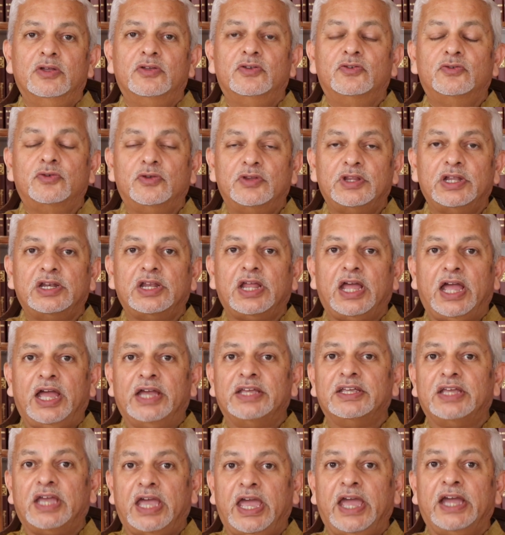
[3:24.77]
so that
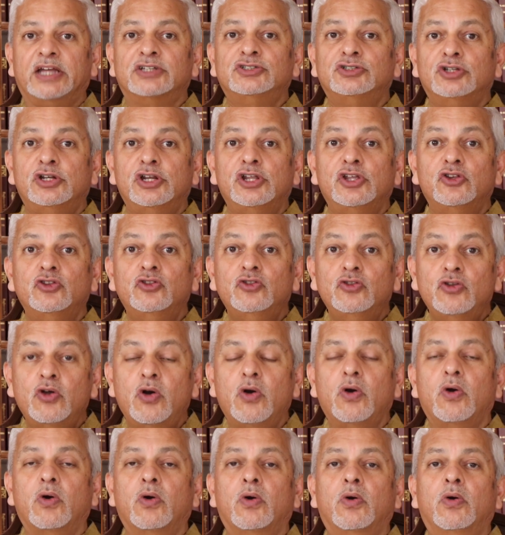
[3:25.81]
I actually
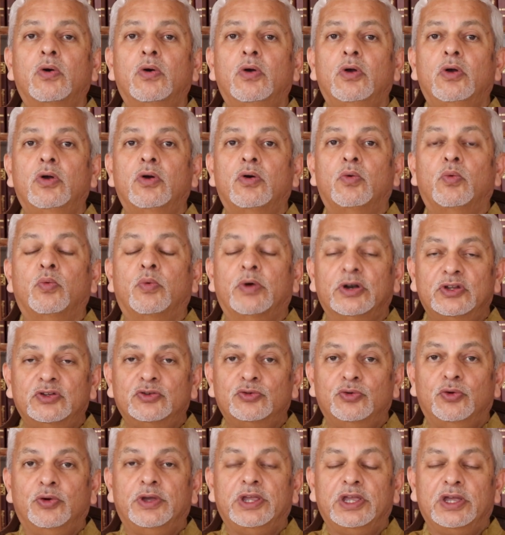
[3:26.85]
know what's
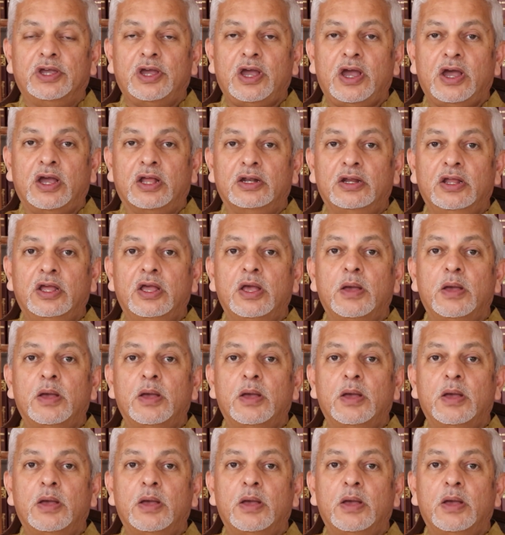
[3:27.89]
going on